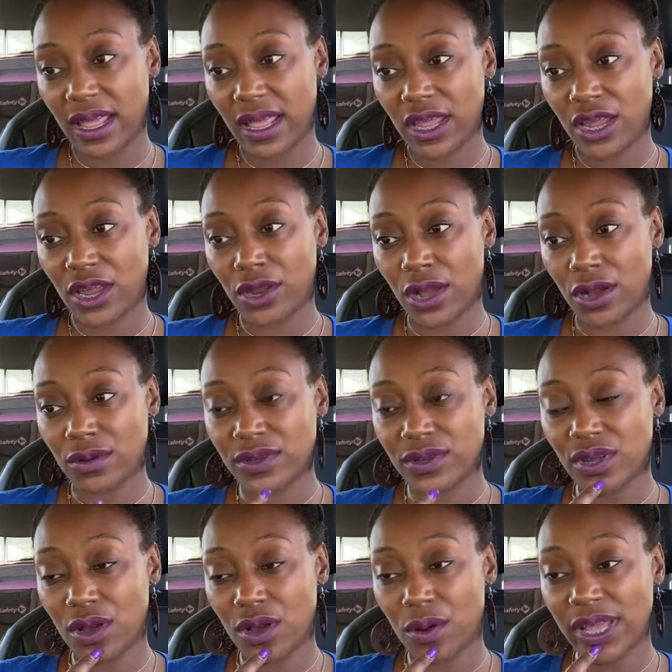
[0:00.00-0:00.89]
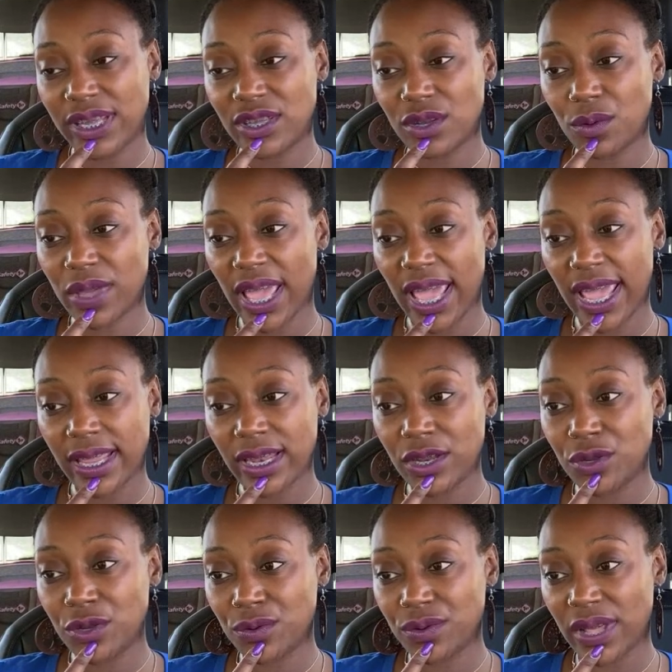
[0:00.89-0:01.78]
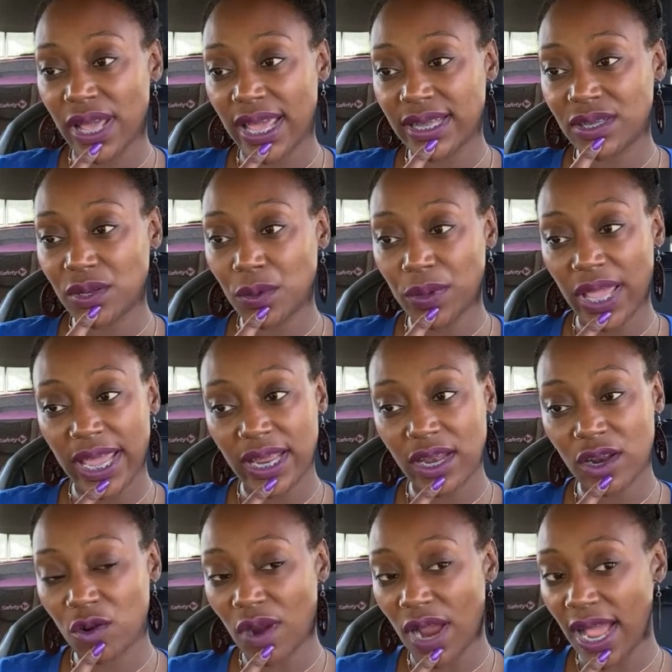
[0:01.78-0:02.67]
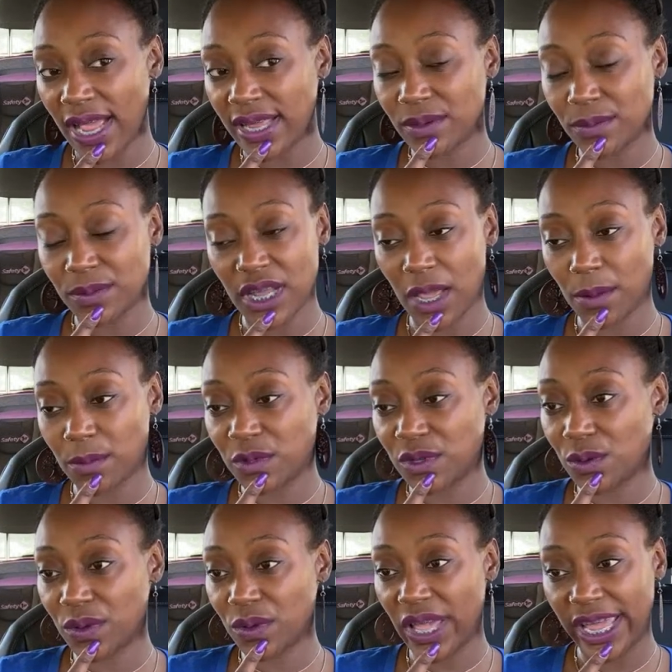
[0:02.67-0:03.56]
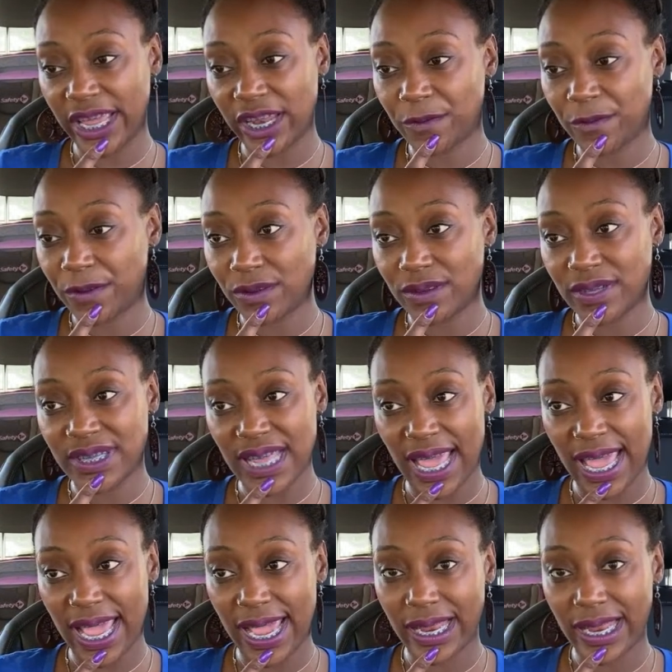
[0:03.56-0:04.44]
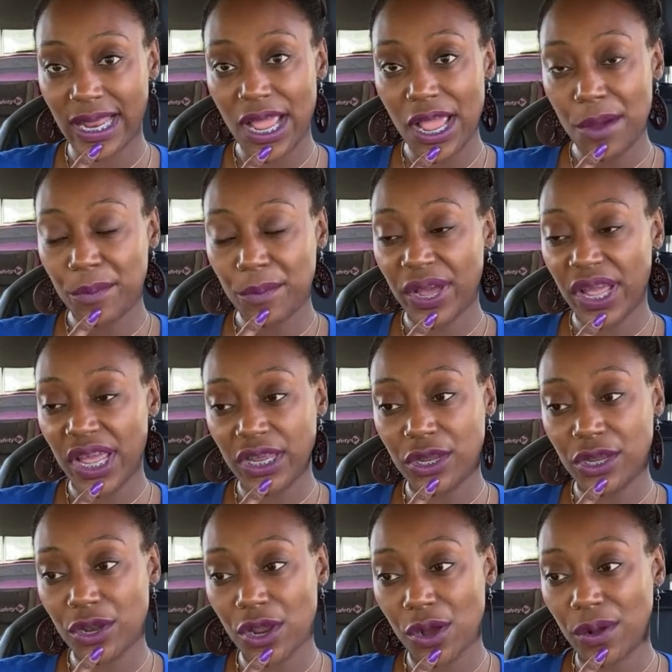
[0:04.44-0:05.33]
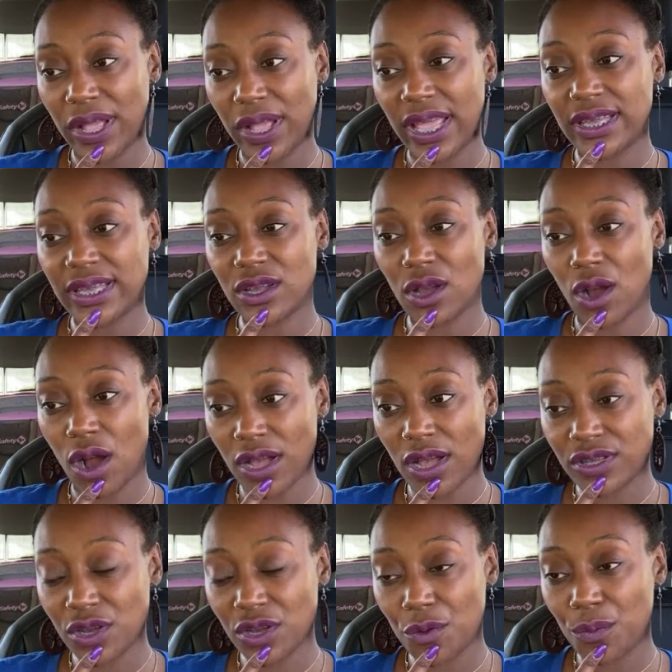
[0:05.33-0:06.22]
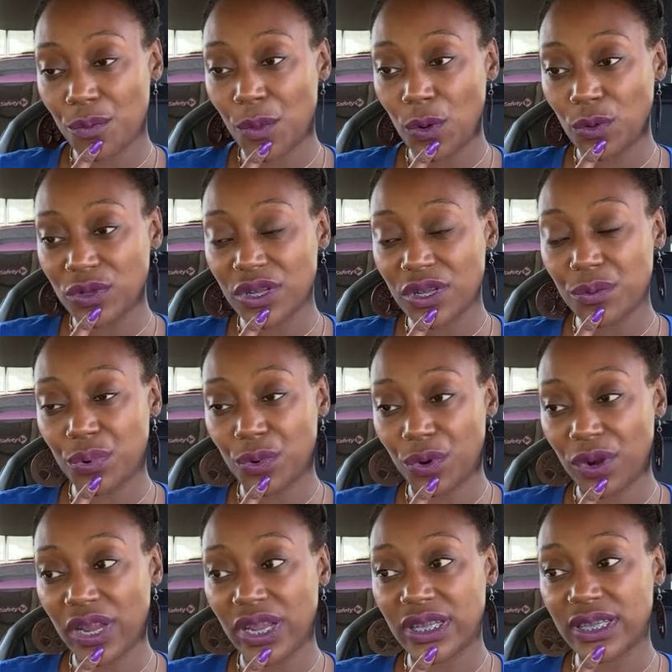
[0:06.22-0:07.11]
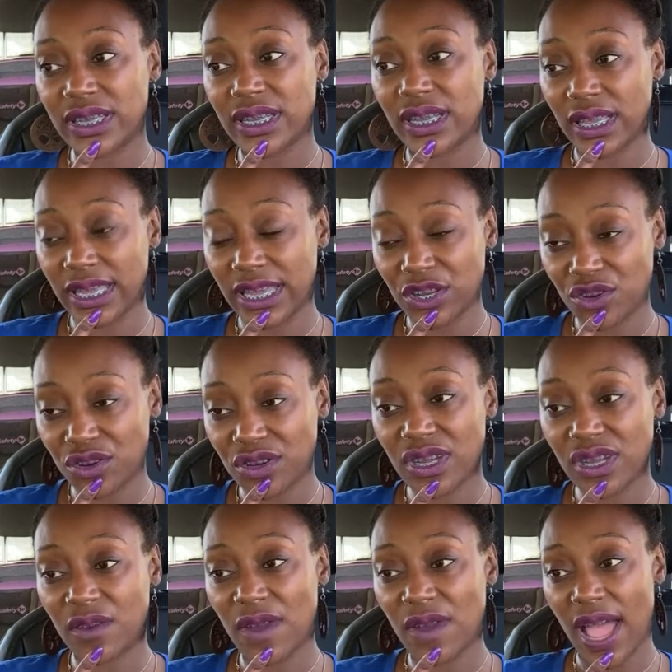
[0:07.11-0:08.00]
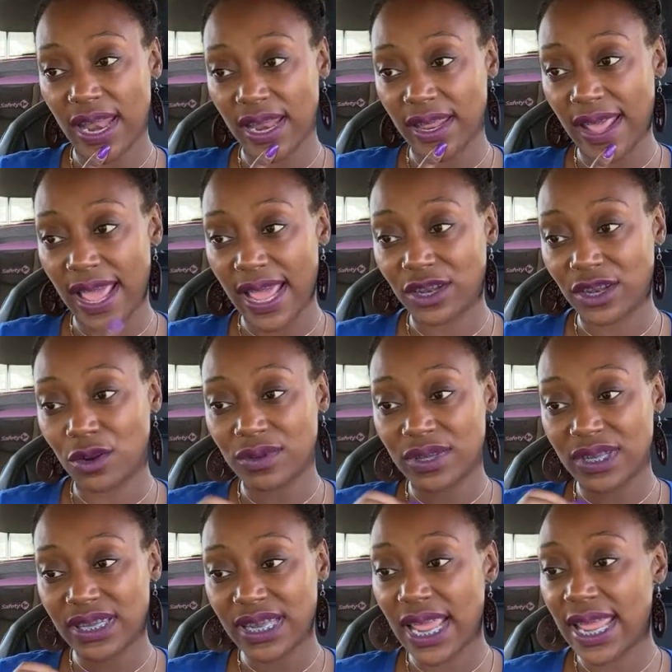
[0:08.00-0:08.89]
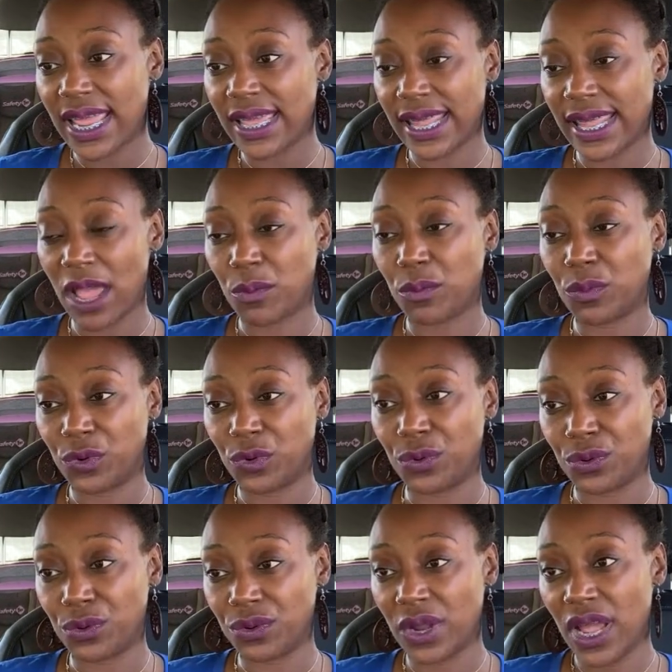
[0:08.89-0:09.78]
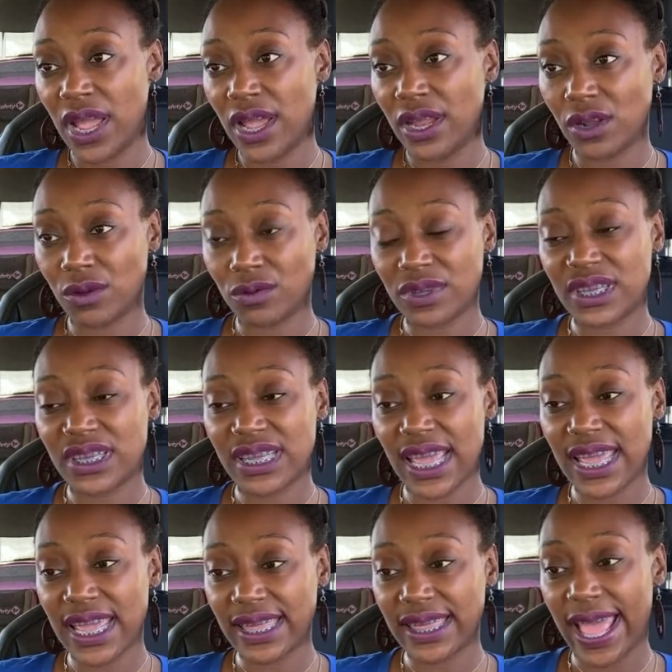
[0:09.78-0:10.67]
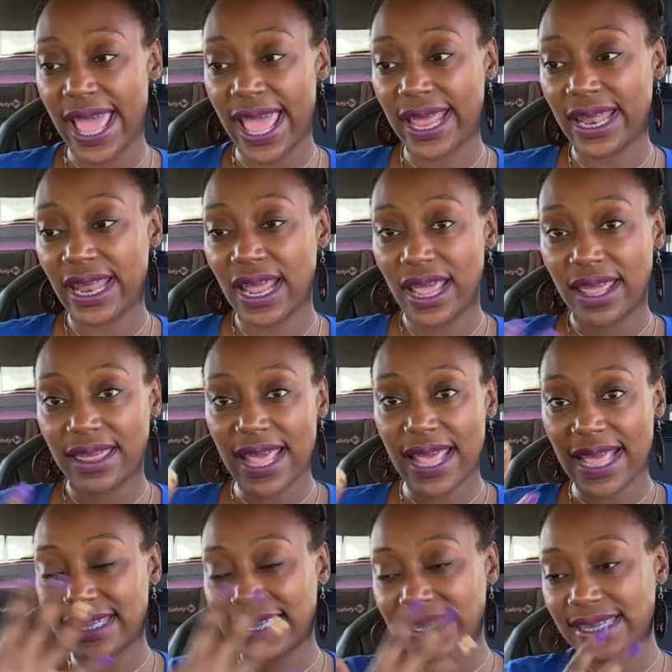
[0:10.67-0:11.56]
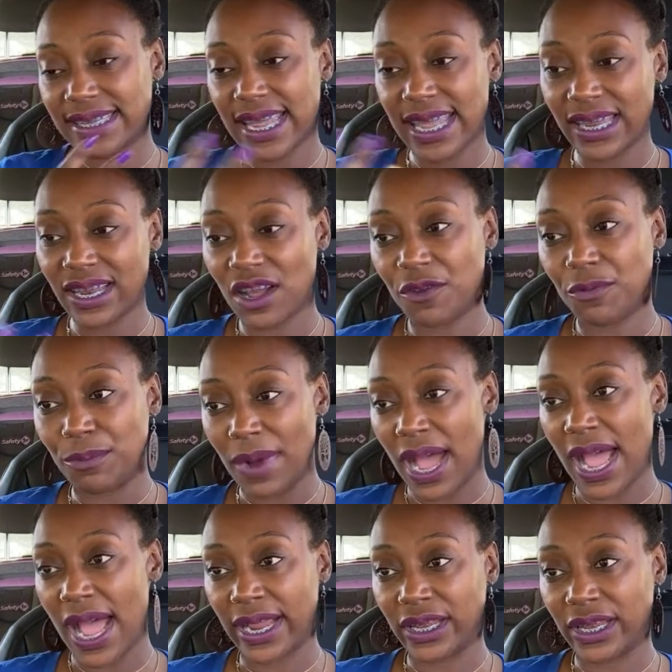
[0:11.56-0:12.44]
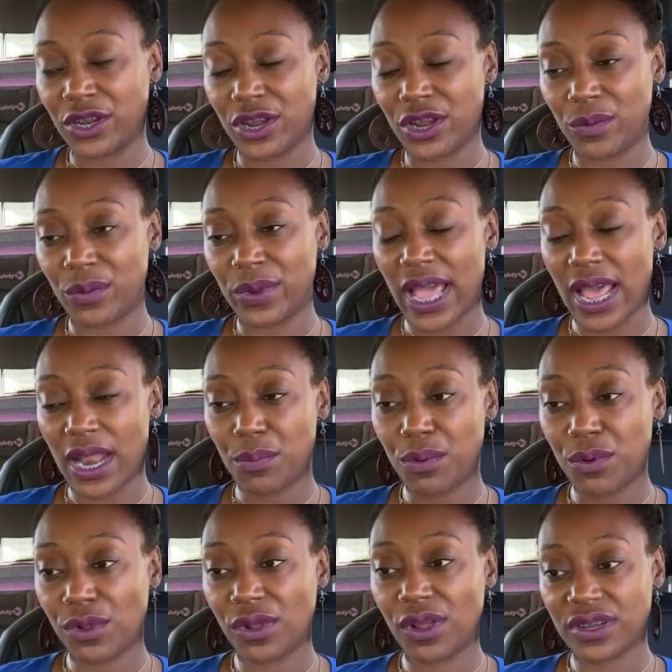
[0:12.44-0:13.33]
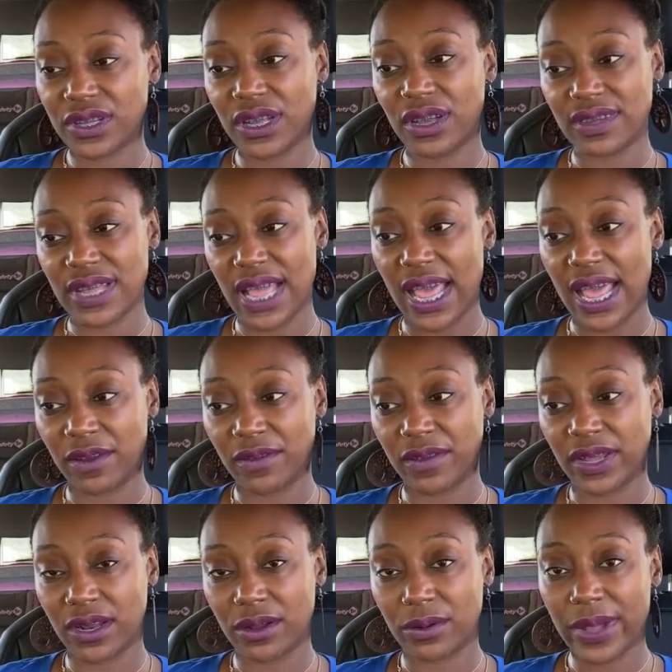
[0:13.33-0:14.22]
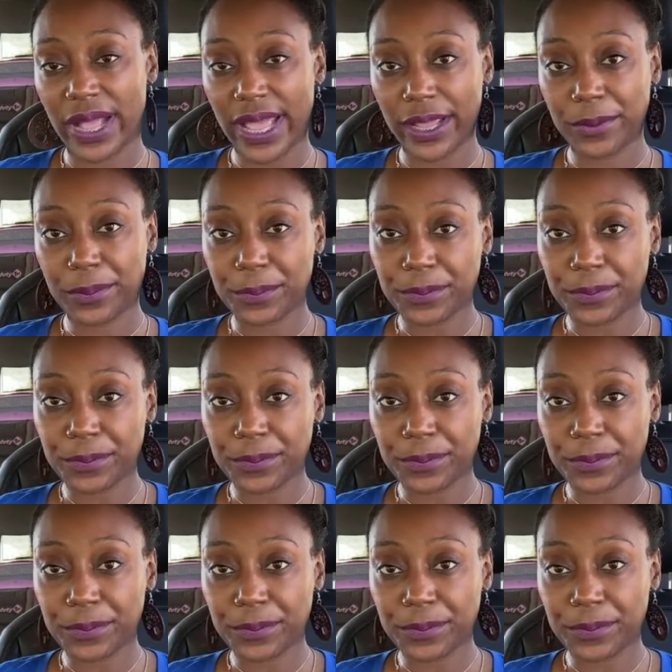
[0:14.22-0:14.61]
You know, so it's okay to do that. It's okay to cry sometimes. It's okay to feel sad. But, you know, it's also most important to get yourself out of that. Don't stay in that mood. Don't stay in that state of mind. You know, we got to pull ourselves out of it. Okay.